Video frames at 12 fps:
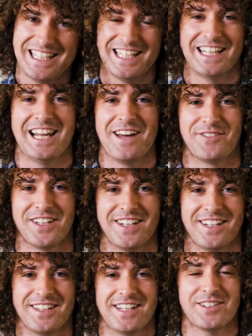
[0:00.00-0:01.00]
D11.
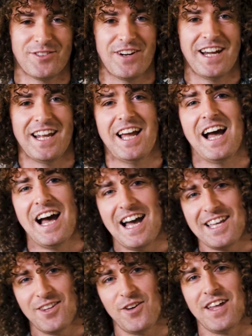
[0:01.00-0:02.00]
That's right,
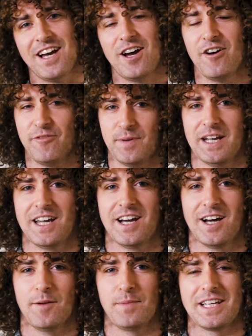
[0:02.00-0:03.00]
I know that off by
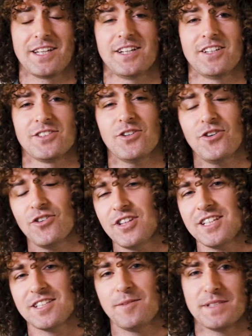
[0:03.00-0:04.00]
heart because all
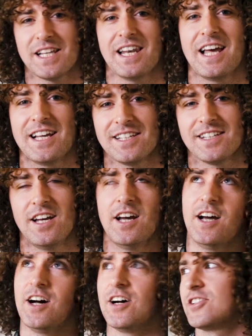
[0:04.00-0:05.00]
these numbers and letters
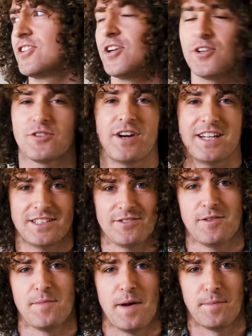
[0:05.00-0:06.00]
are so great to
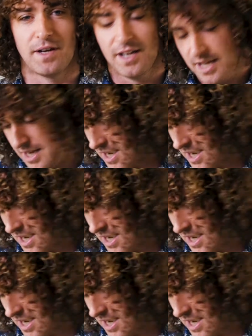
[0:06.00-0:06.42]
remember.